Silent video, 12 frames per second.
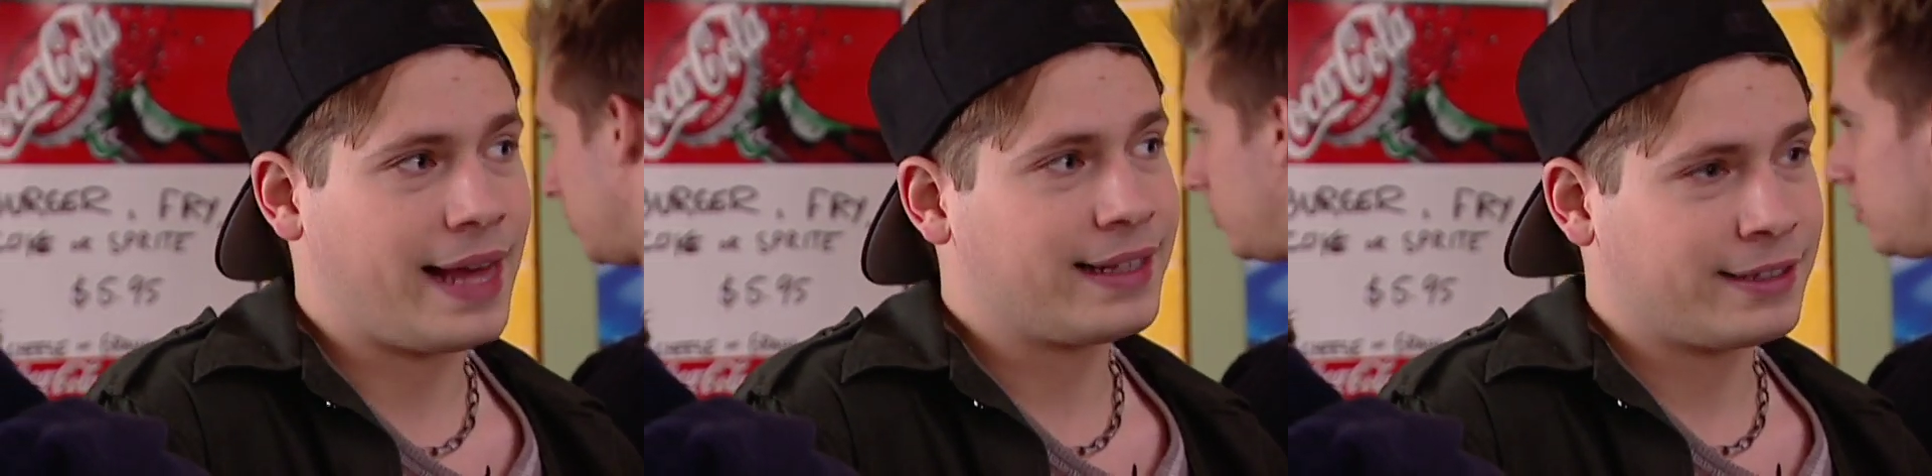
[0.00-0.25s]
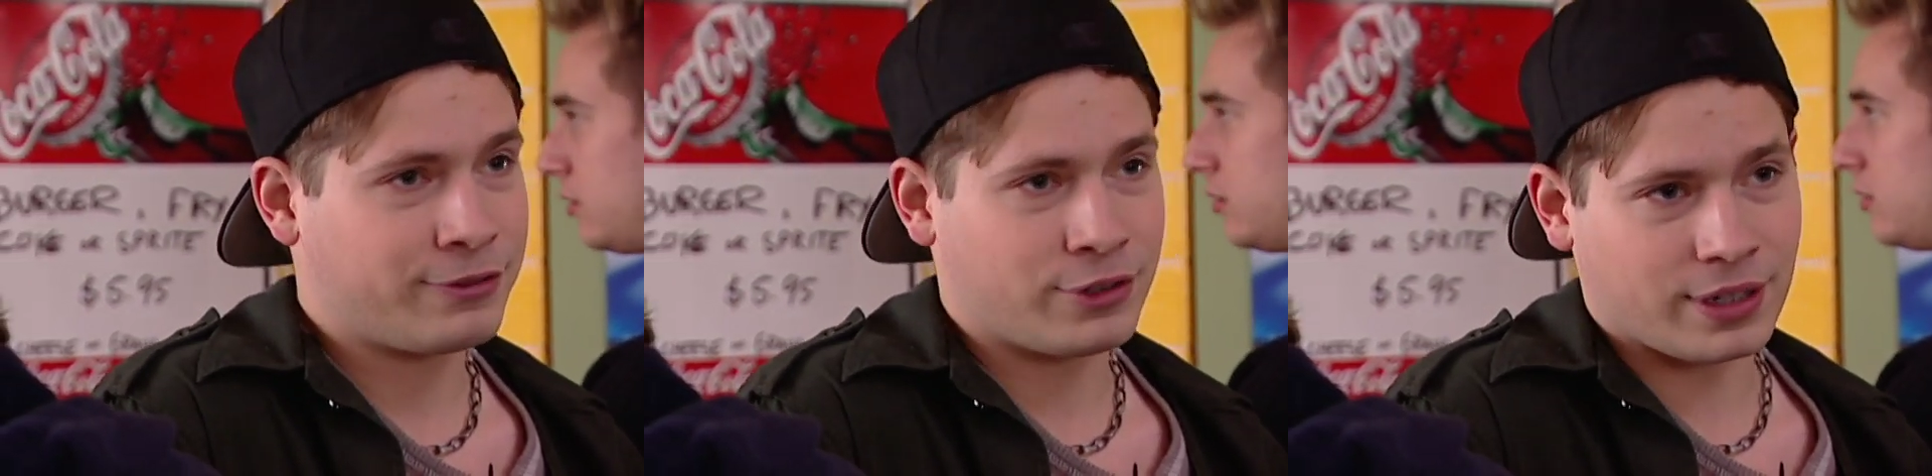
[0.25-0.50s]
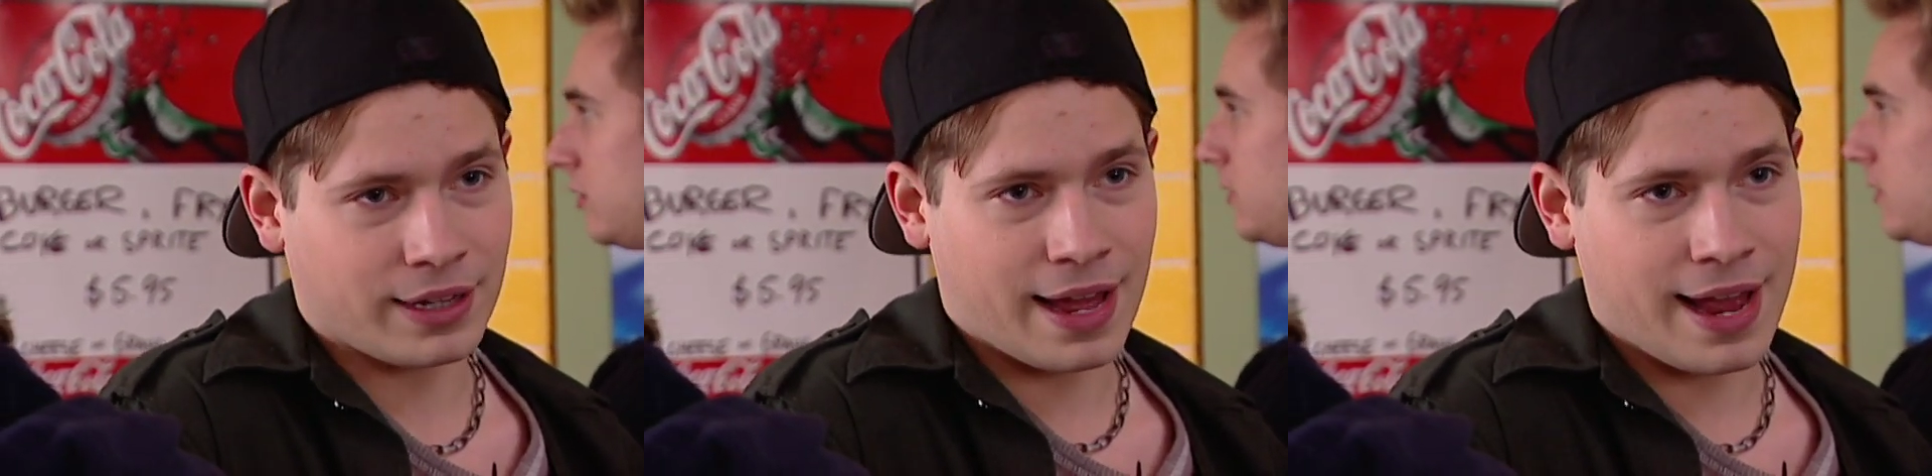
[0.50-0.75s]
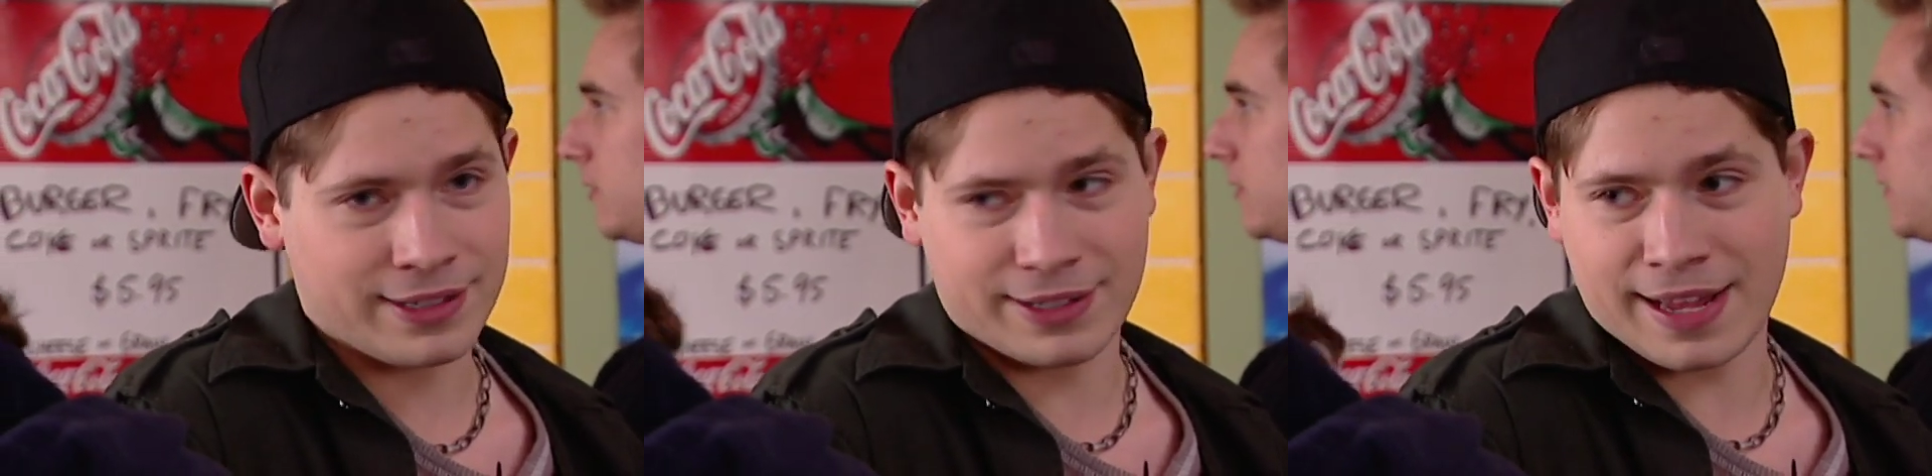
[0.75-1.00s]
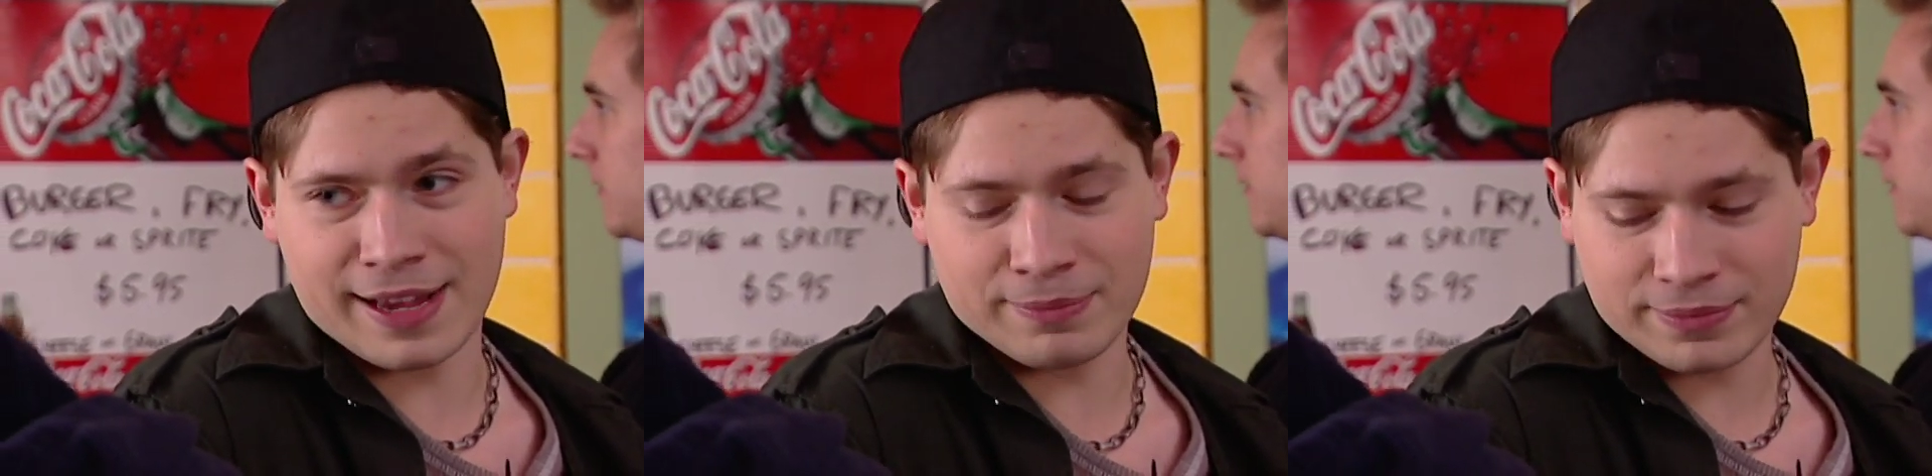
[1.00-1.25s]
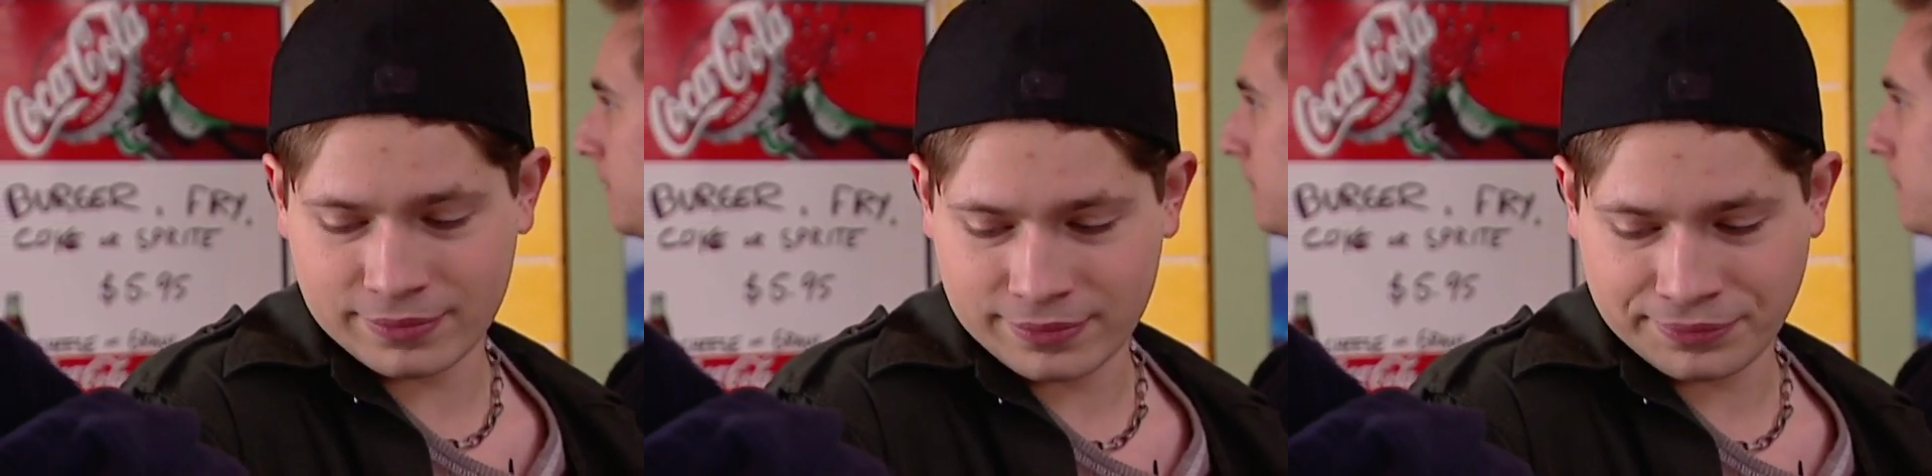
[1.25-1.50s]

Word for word: Ellie for a guy's name.